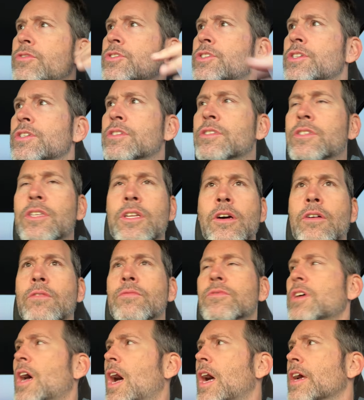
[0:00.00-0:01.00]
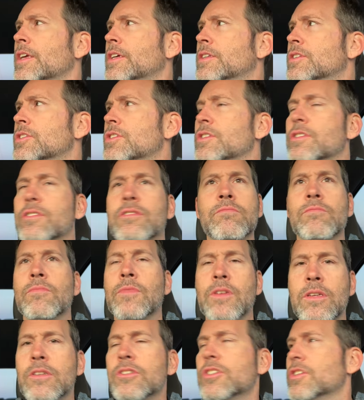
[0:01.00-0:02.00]
She's you know talking. She's
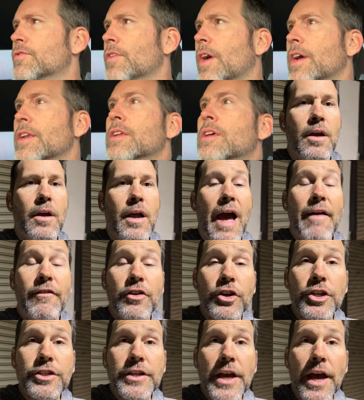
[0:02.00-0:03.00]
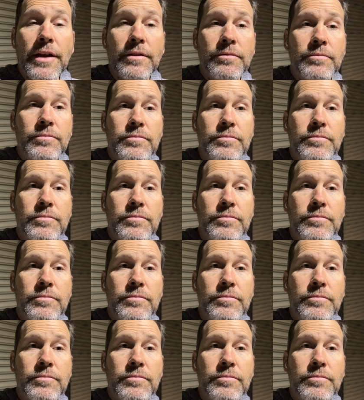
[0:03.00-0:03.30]
she's fine. Having a good day.